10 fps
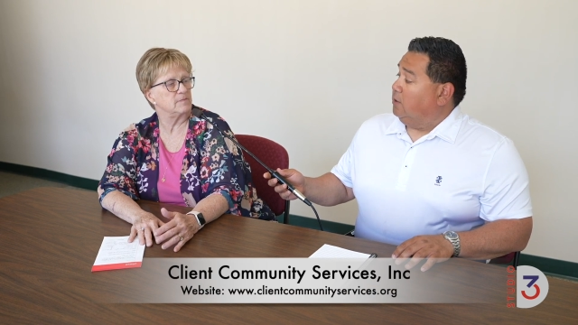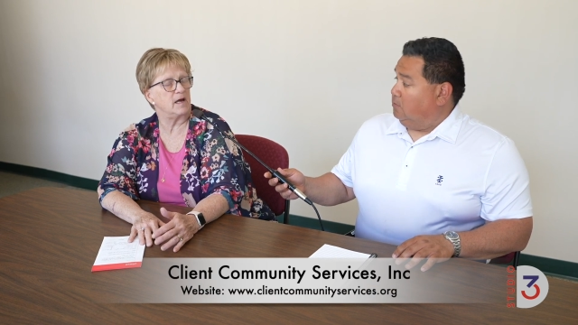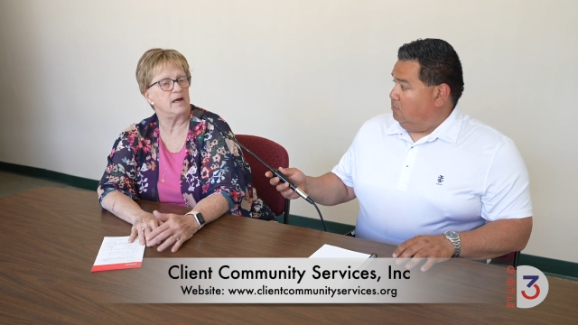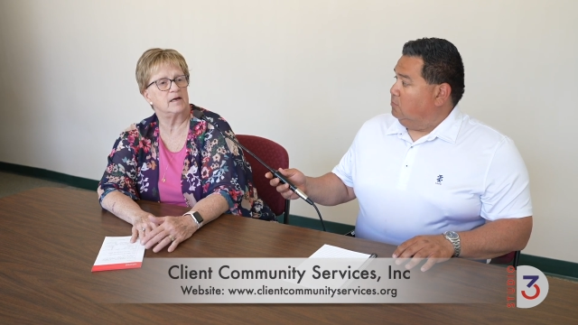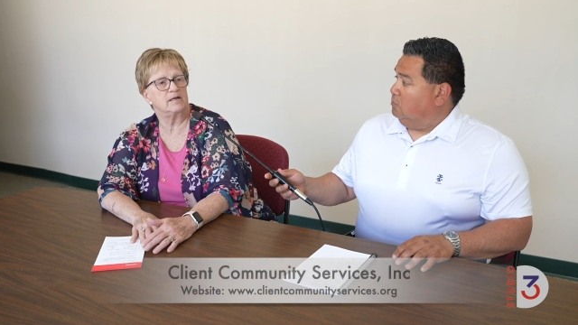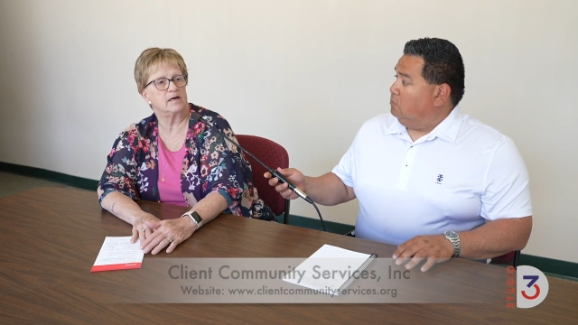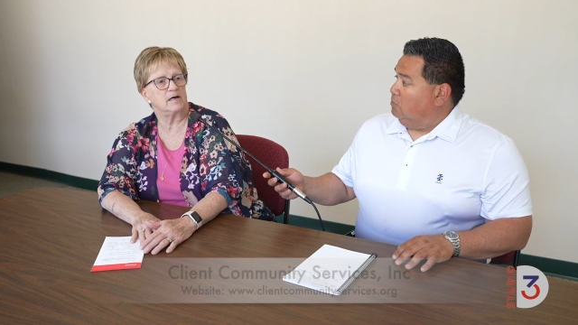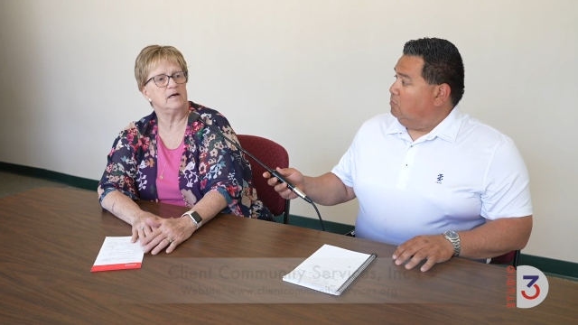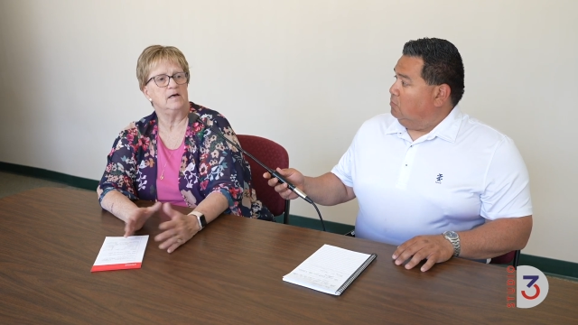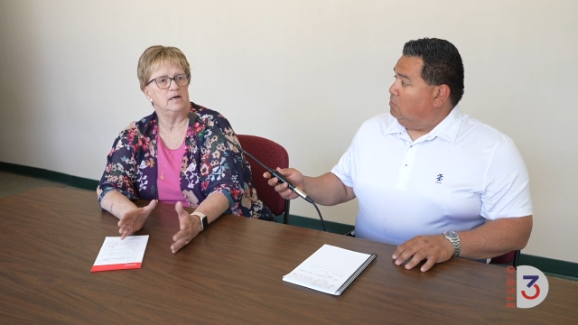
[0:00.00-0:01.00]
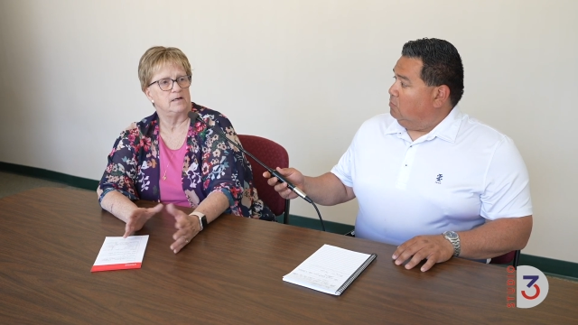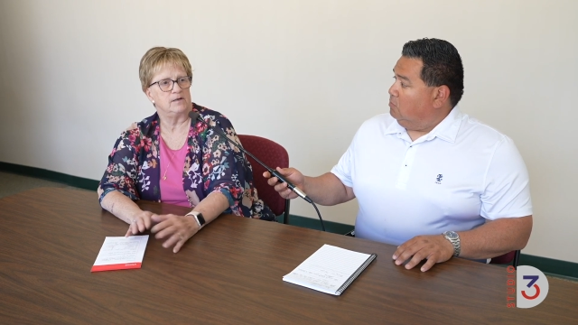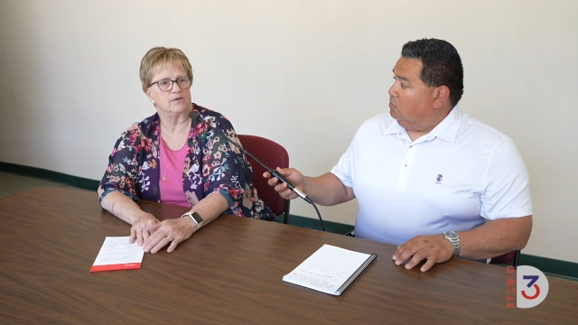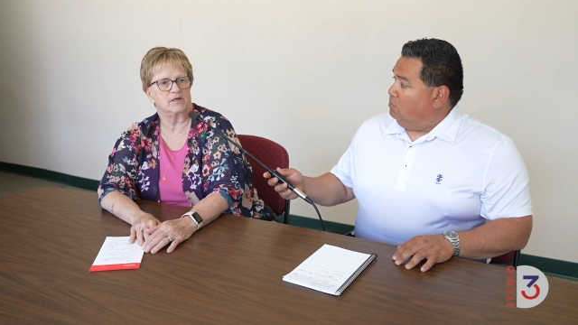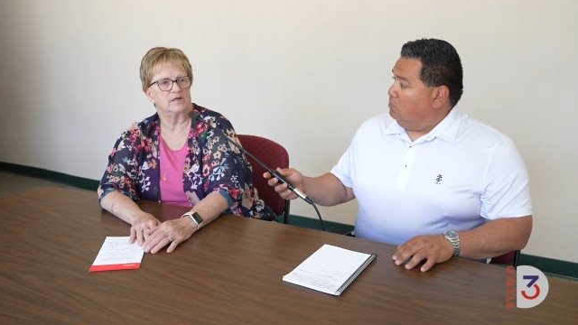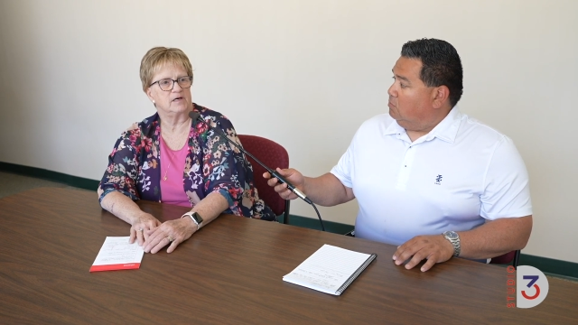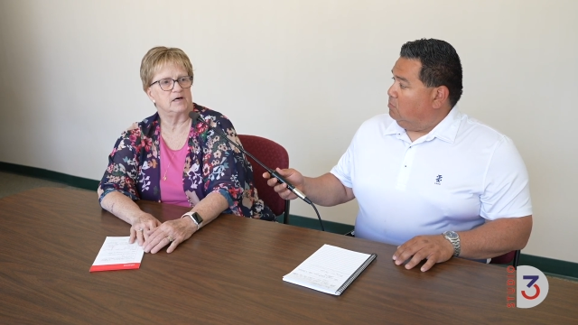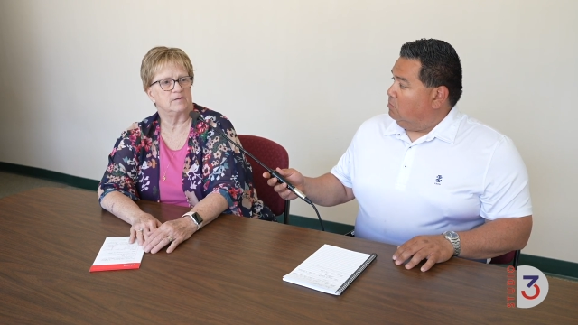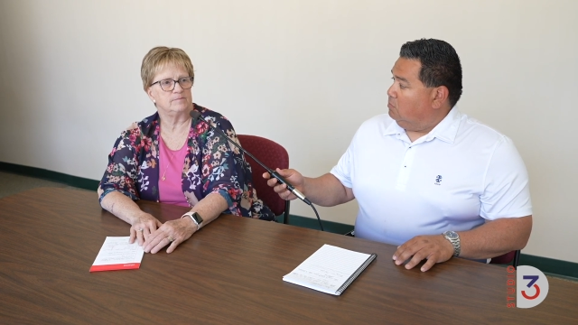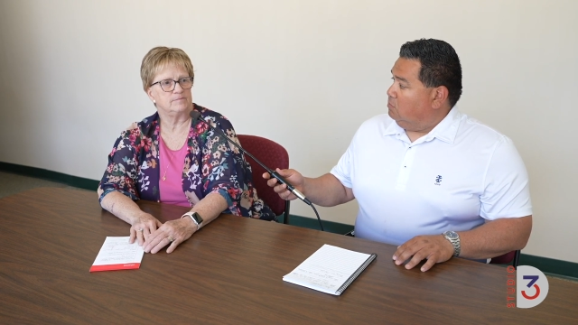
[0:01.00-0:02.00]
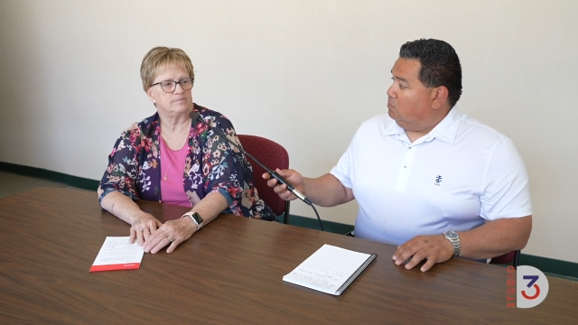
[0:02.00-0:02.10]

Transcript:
Speaker 1: and uh, you can um,